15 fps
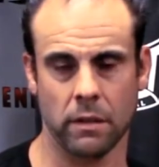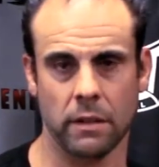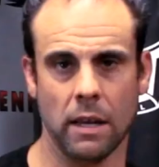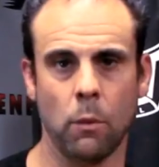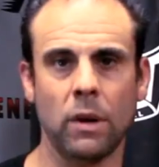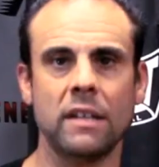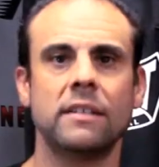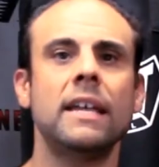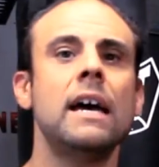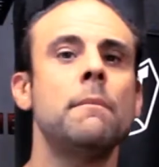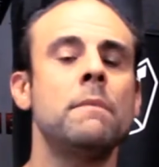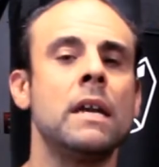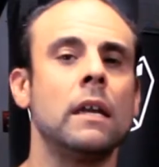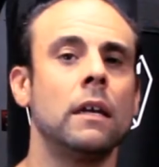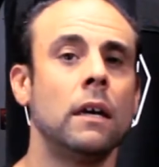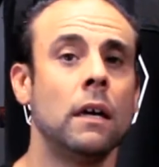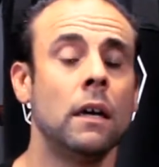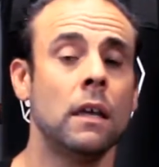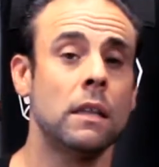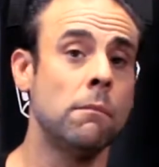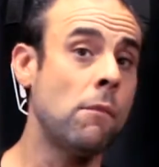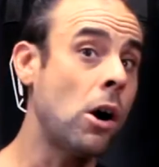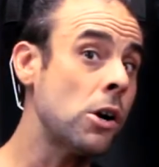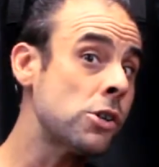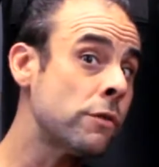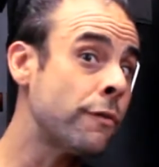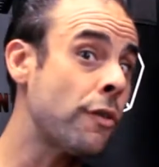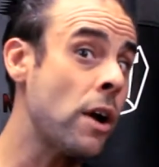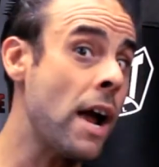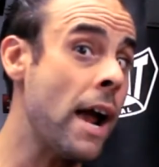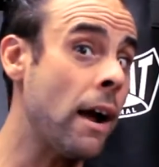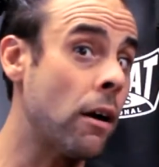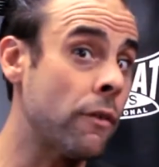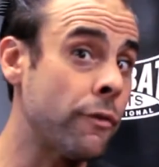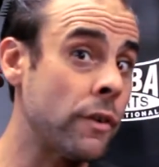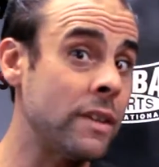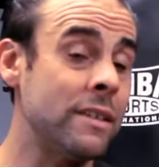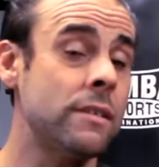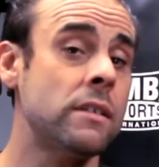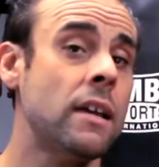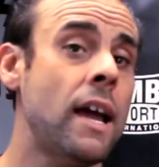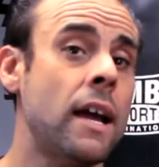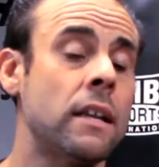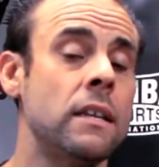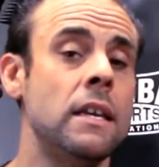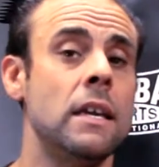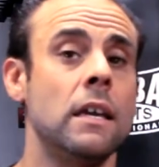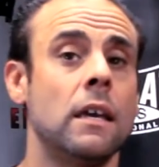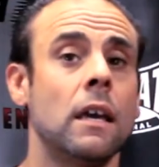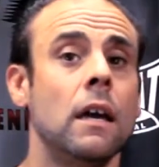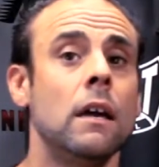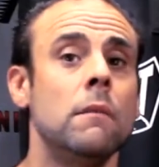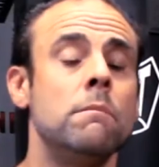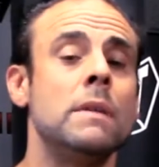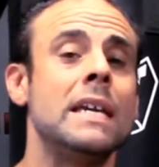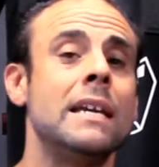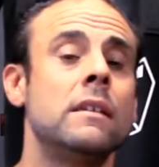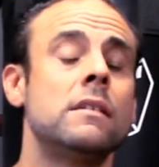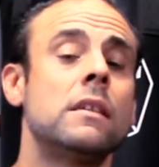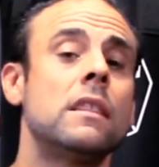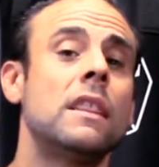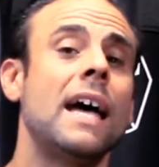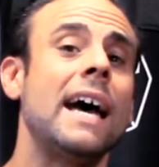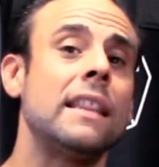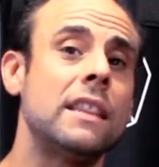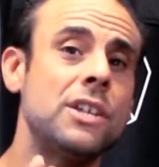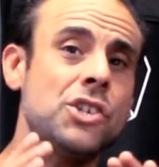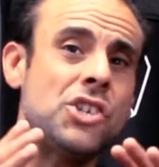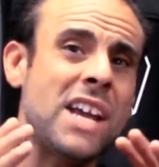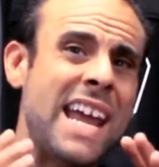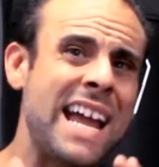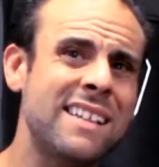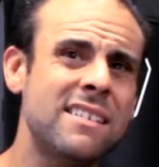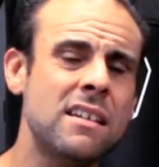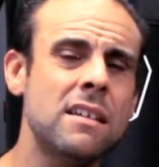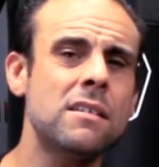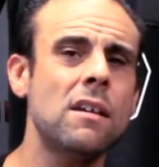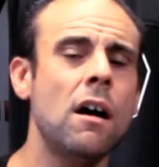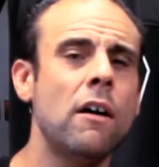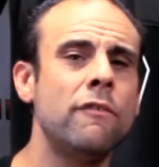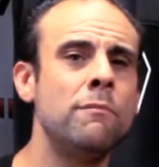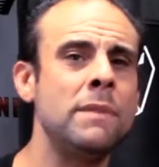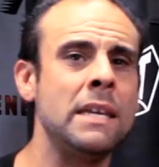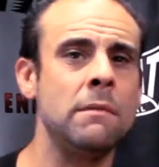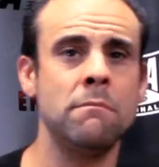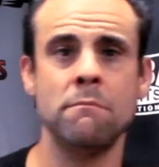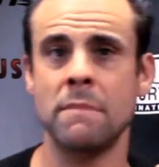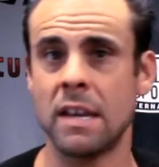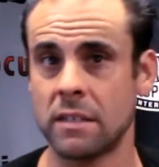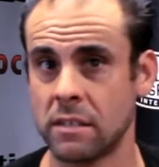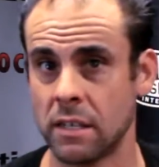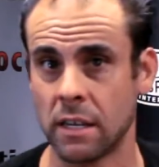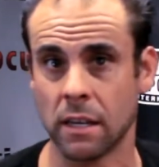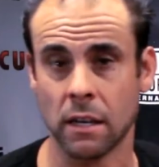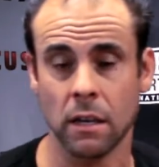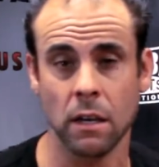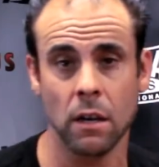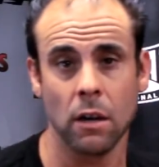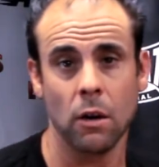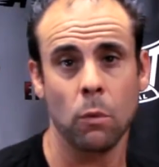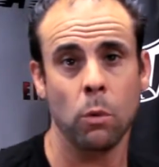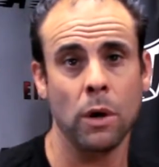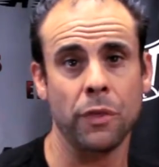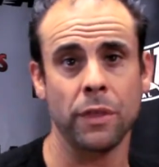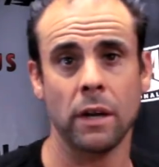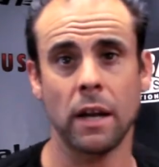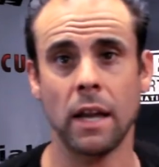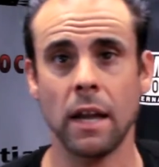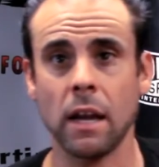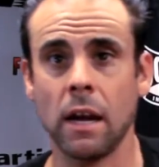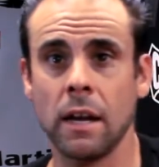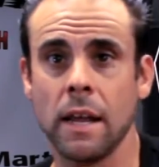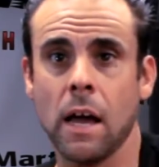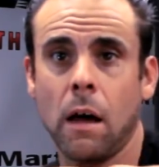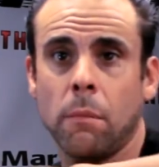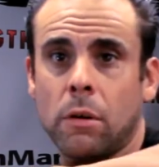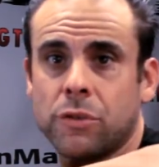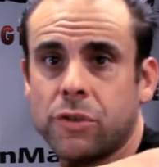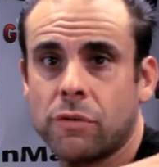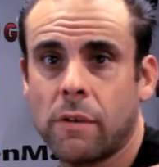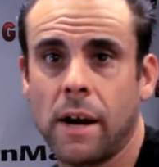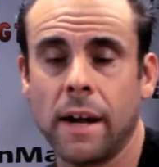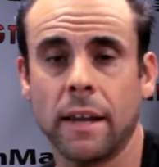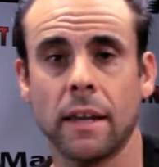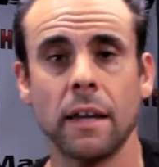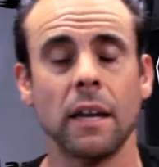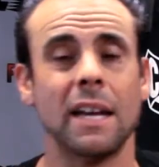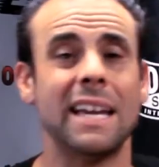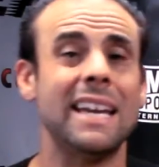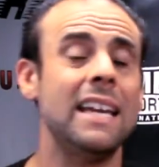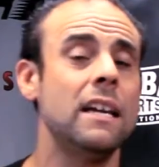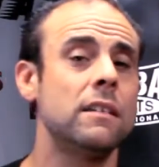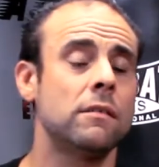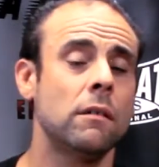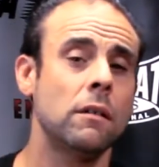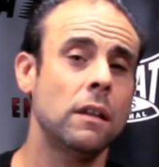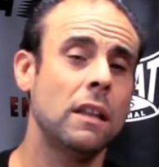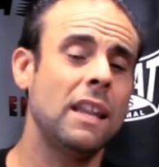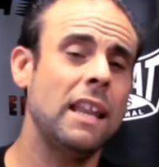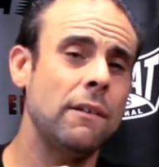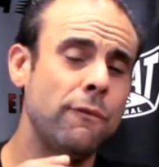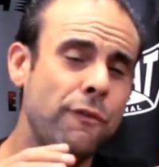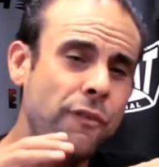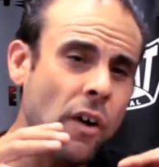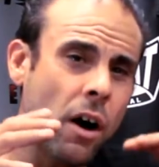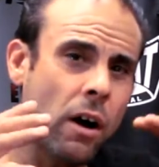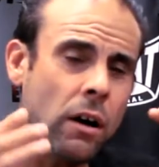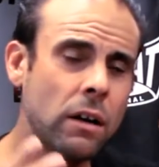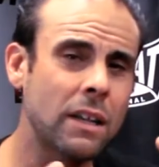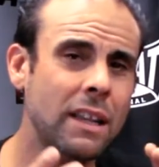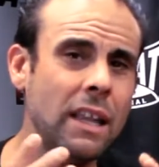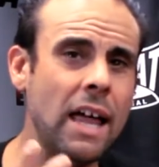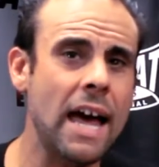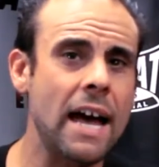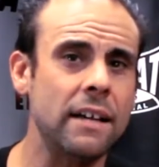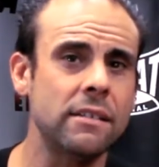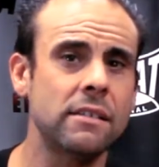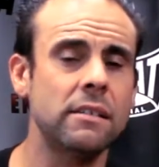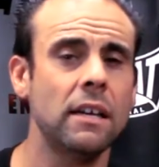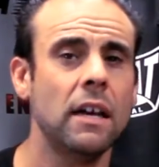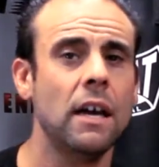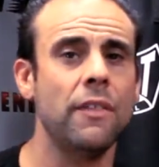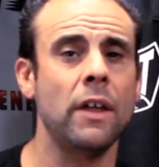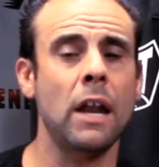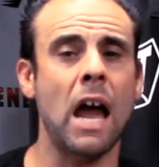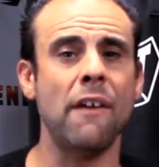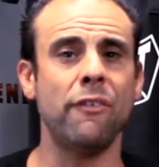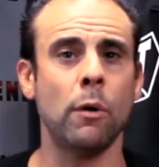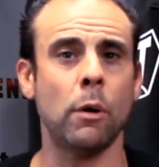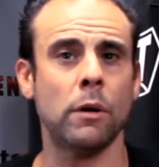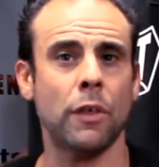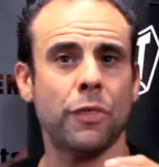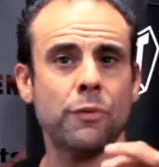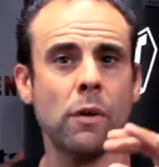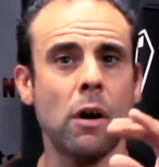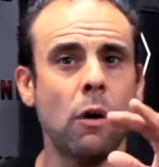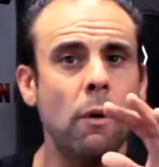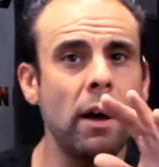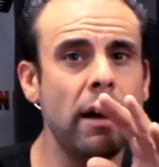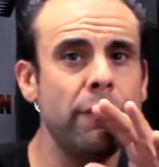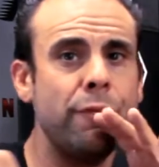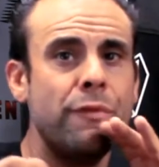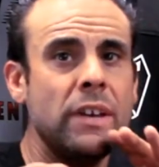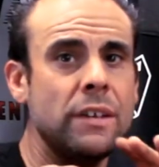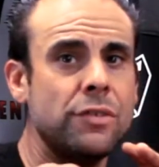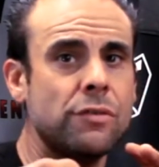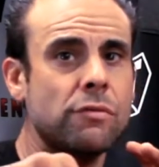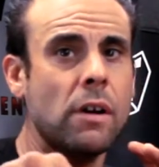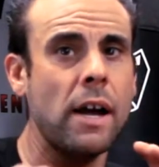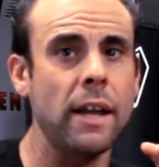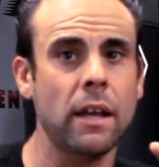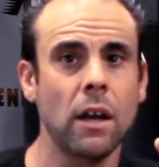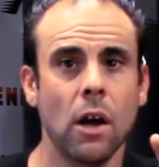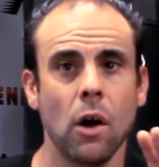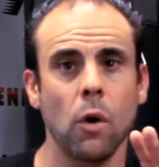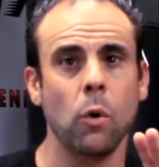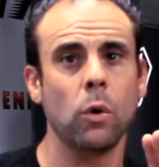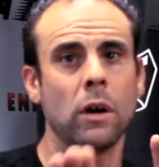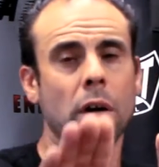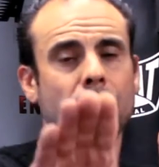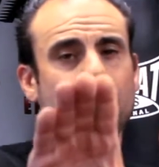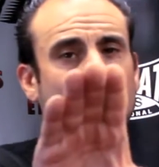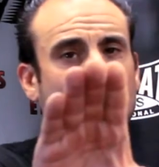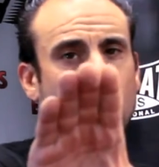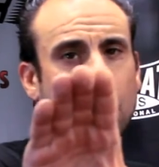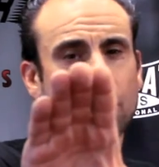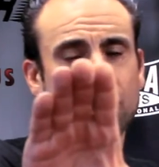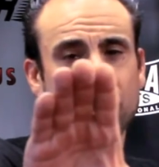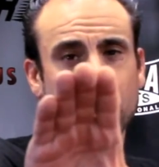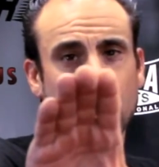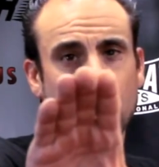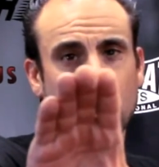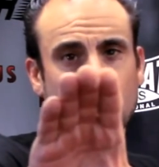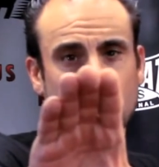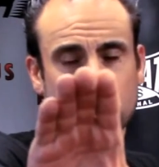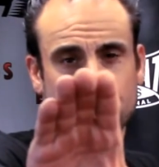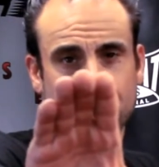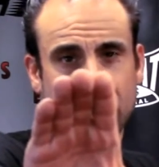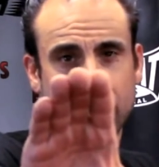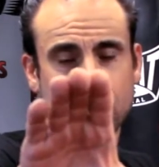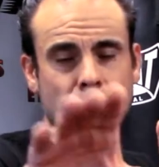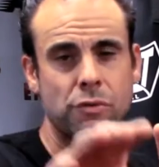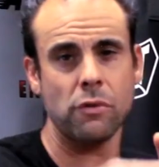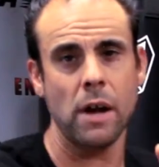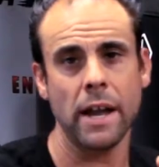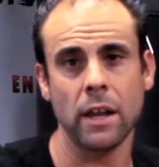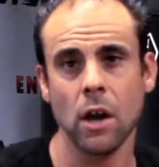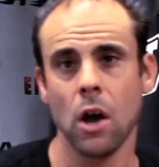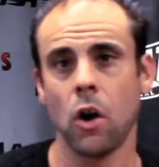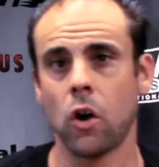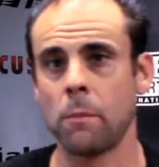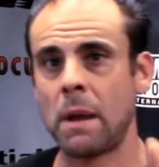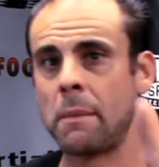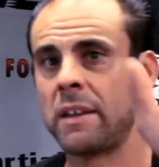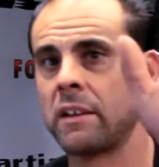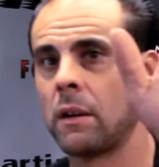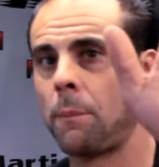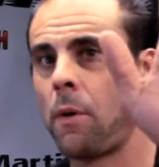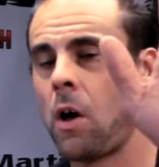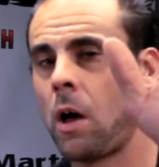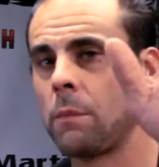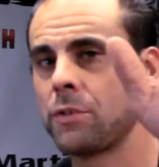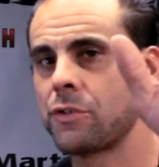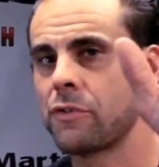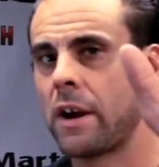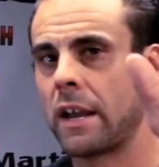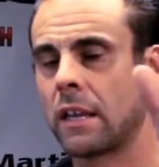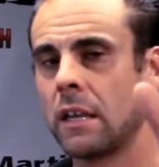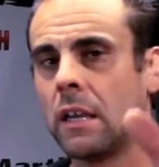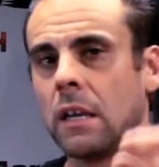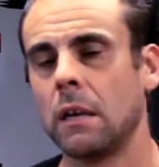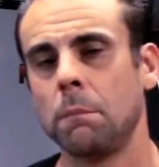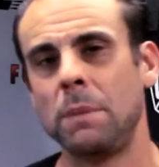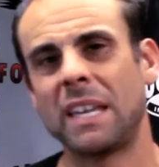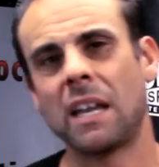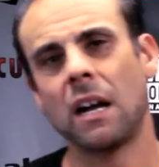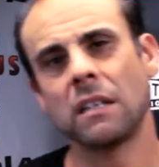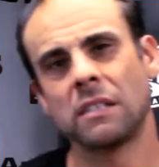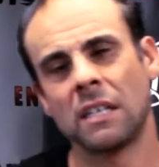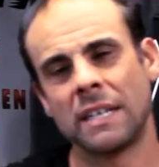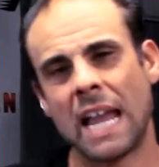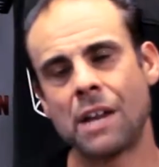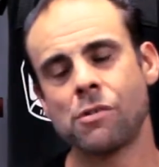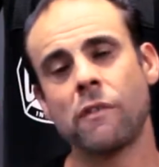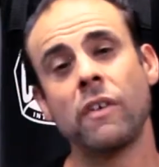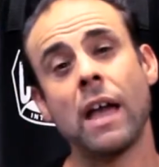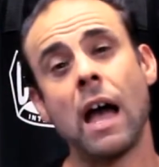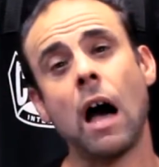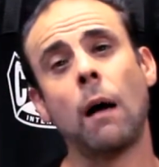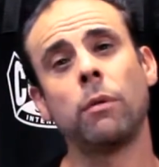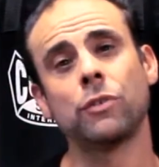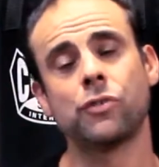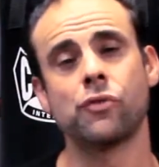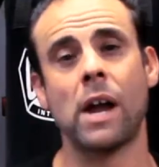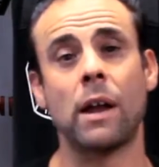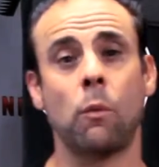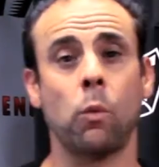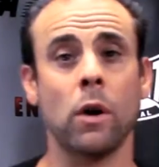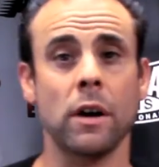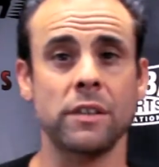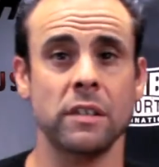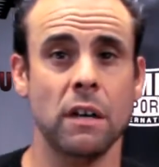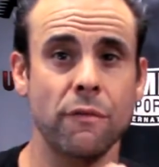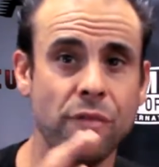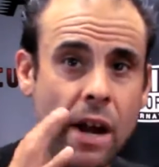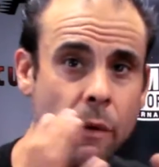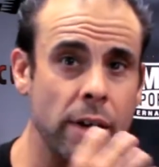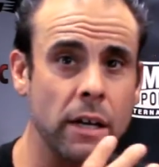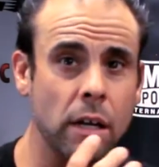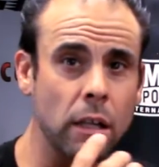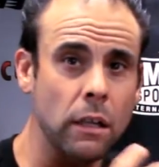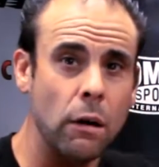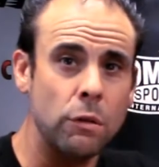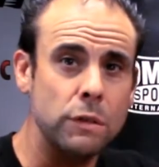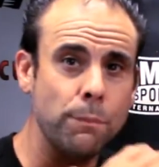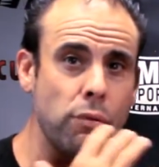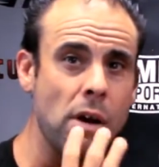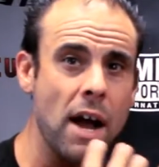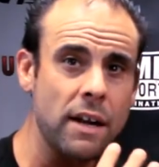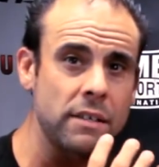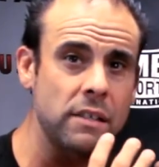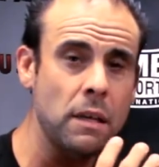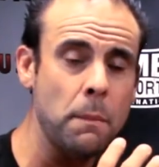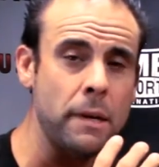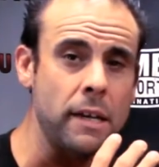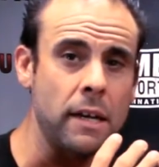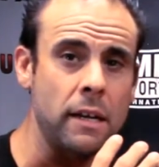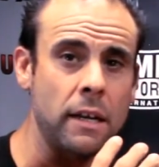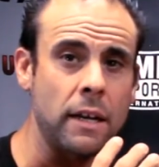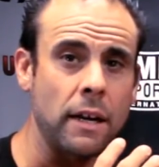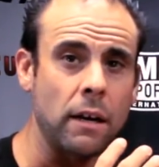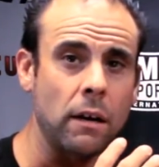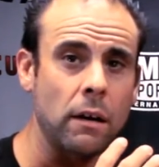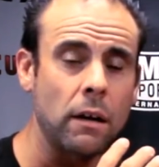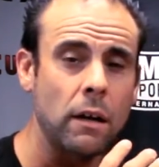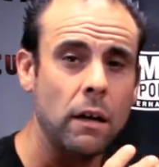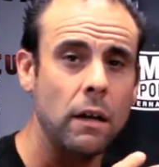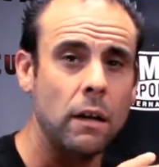Now, what does that mean? The margin for error for this technique means that the chances of me missing with an elbow strike is far less than if I were to throw a fist strike or a finger strike or maybe even a palm strike. Because the nature of the elbow strike works in a very close proximity in here,